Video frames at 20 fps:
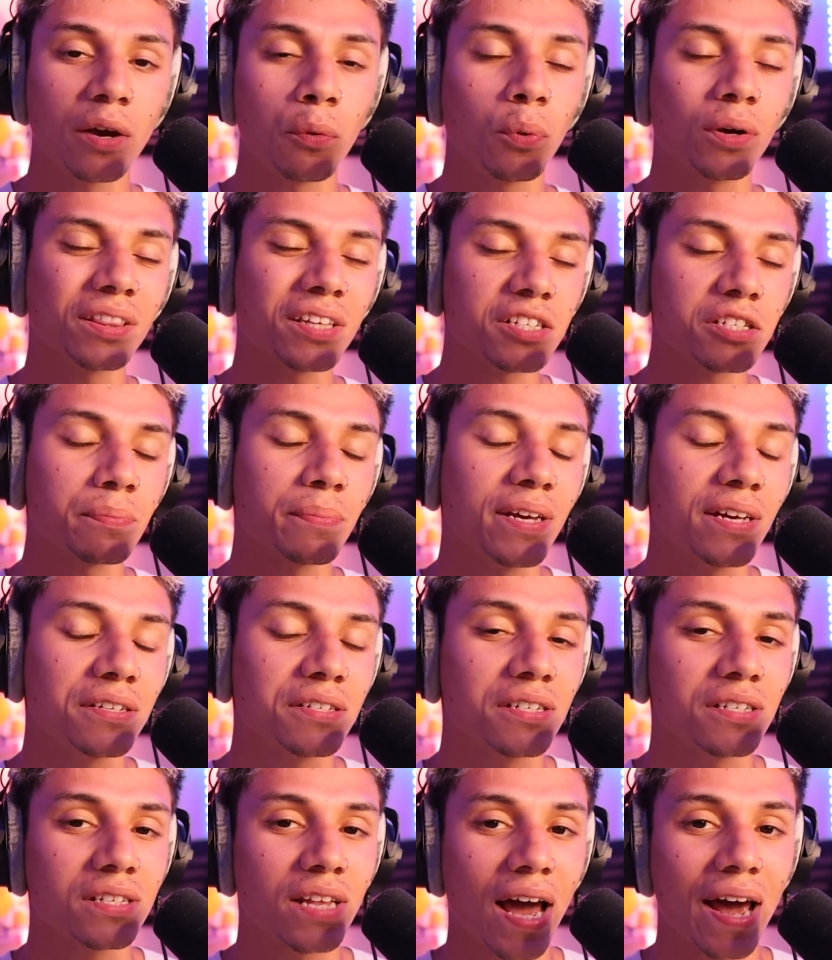And what this means
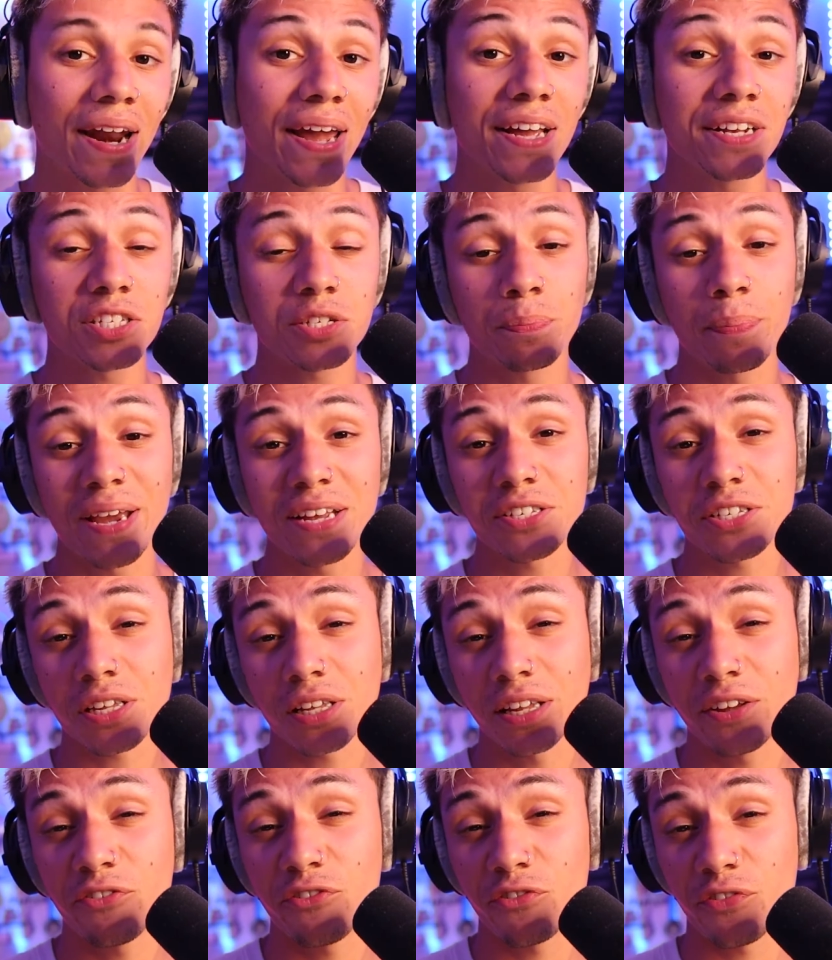is that it's
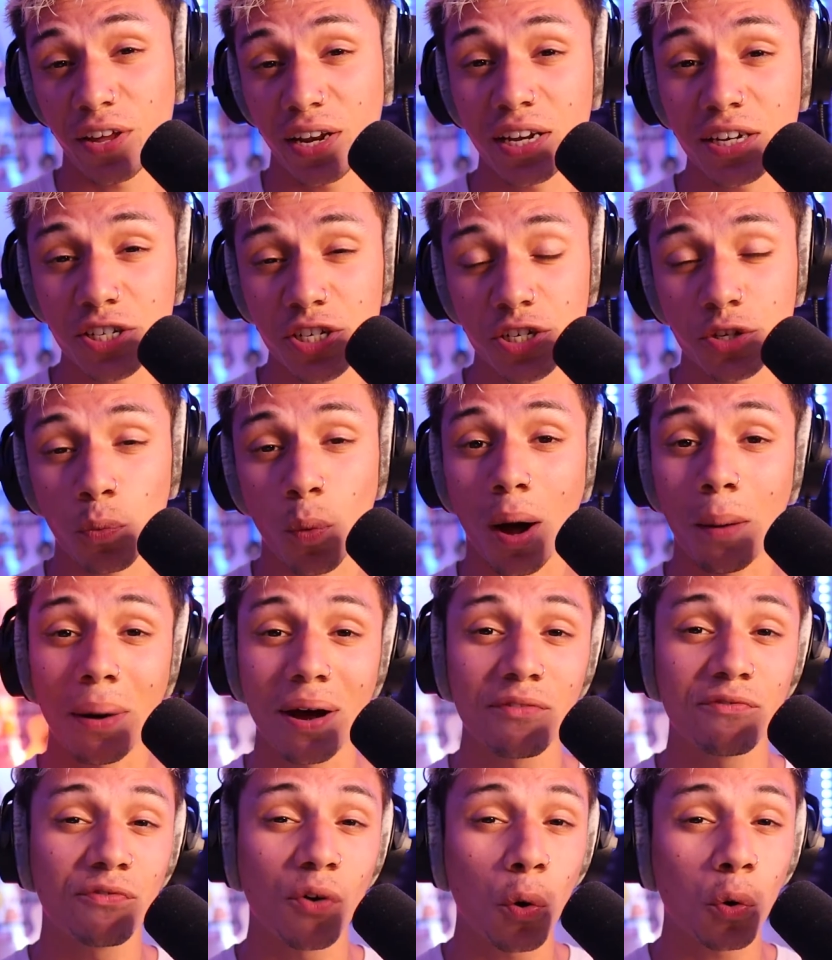basically finished while
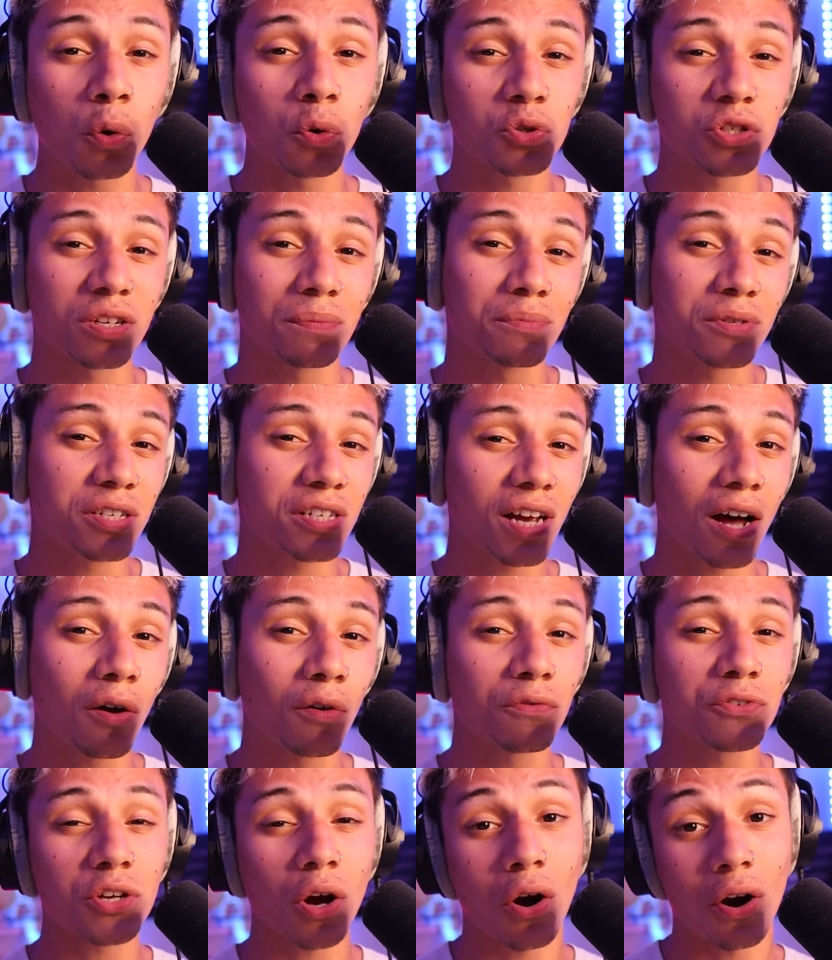my vocals
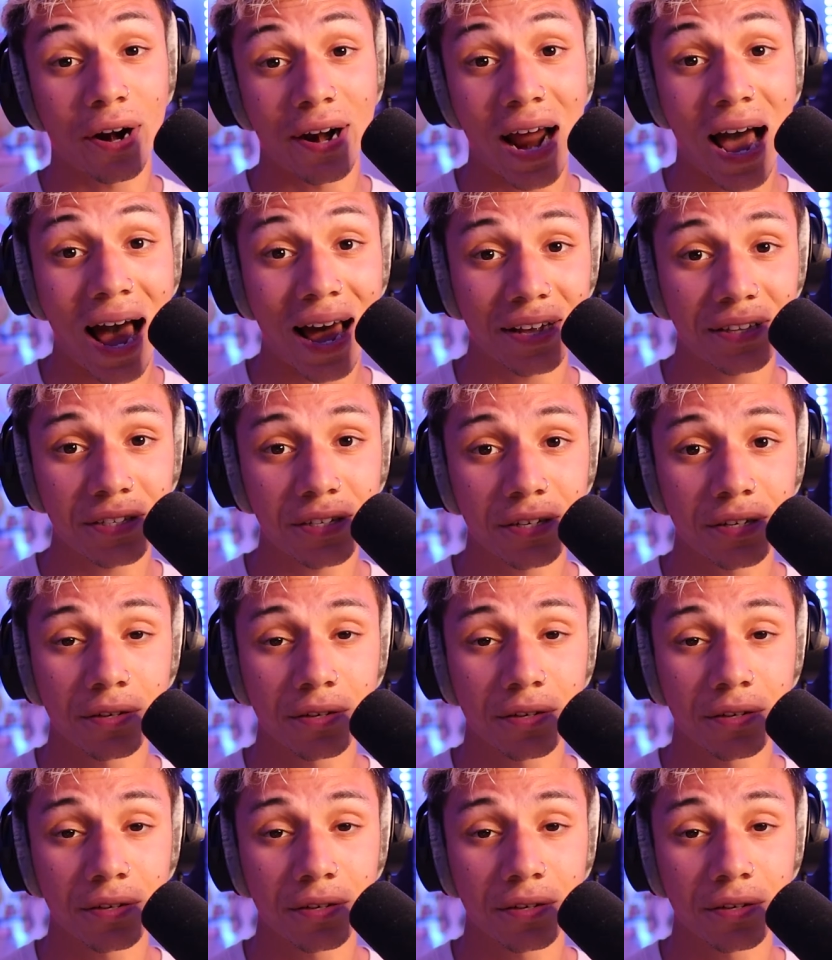themselves are not.